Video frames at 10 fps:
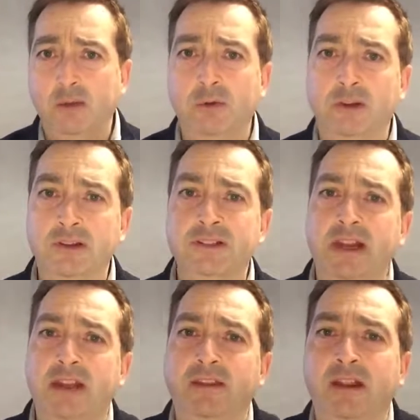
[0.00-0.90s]
we're going to
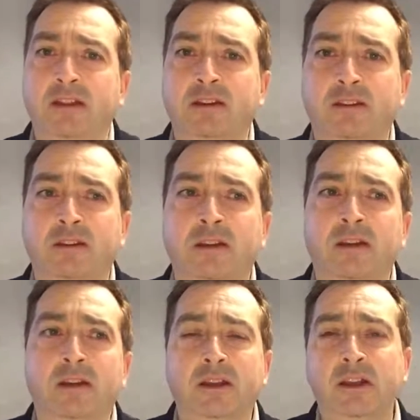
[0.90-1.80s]
say that
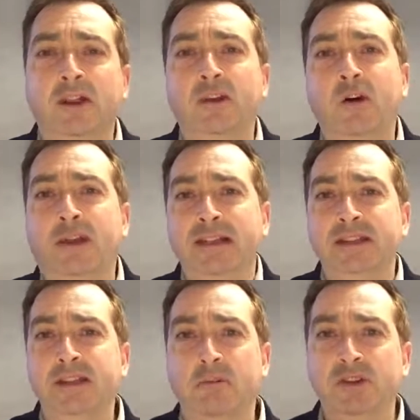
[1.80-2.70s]
you're not
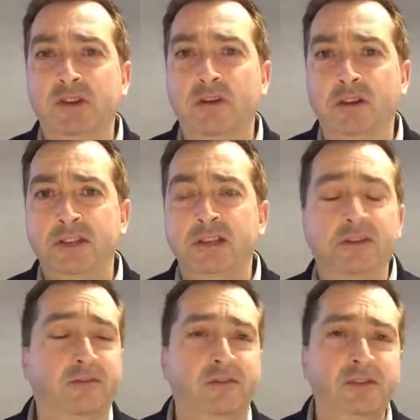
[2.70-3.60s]
getting the opportunity
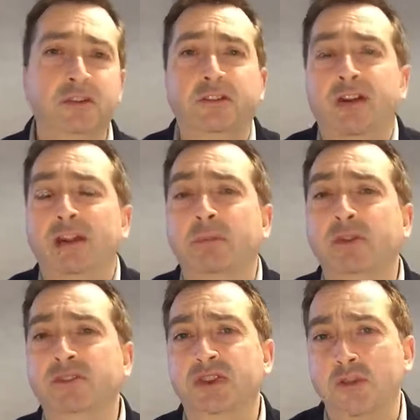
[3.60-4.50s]
to develop
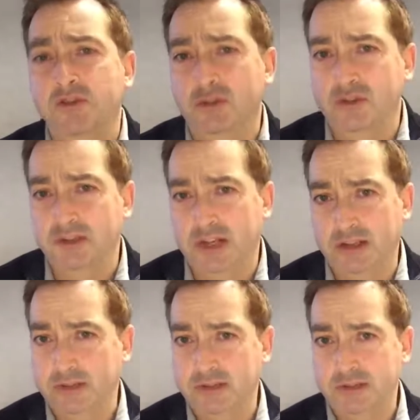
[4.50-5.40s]
your social
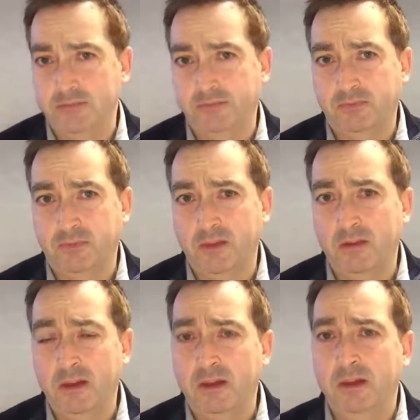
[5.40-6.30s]
skills
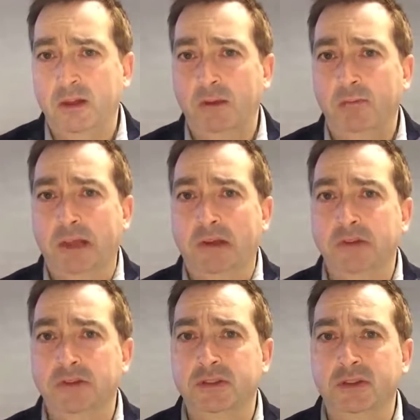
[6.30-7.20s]

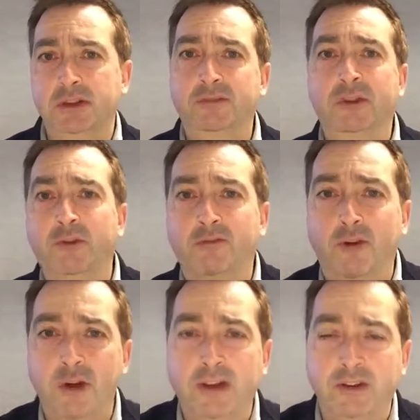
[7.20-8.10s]
because of your
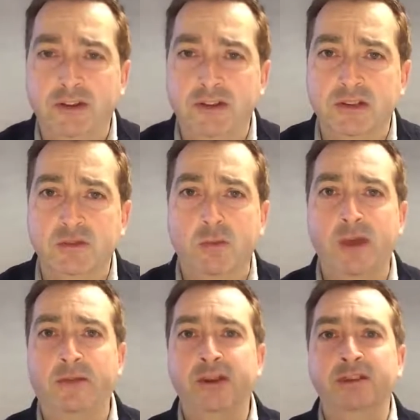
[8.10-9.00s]
avoidance,
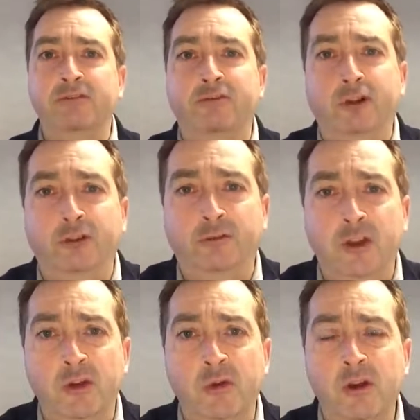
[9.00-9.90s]
whether it's in full
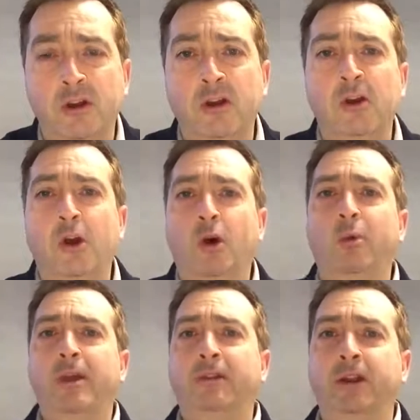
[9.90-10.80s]
view or
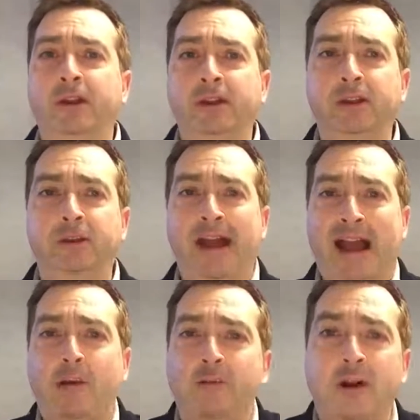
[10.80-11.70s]
whether you're
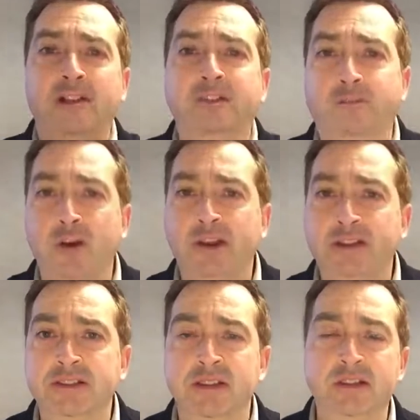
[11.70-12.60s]
outright
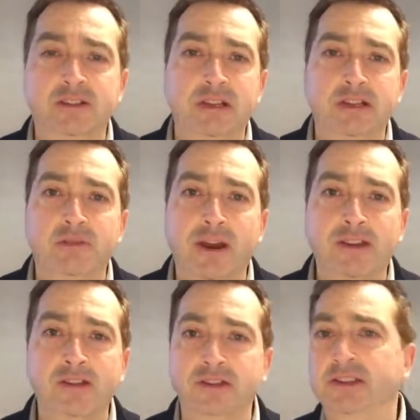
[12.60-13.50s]
avoiding
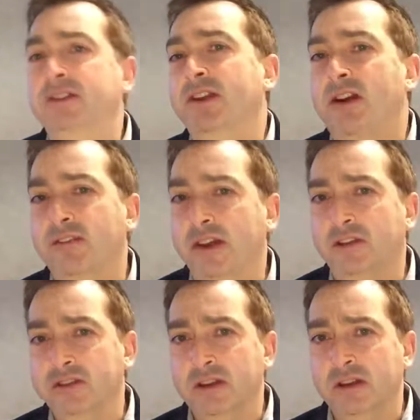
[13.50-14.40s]
situations and
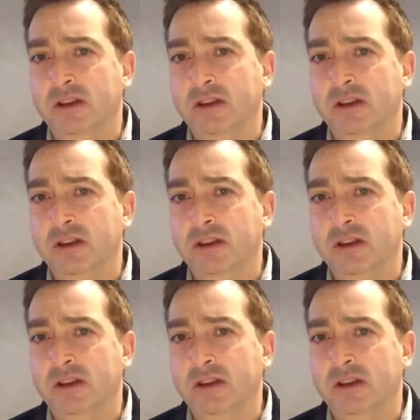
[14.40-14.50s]
scenarios,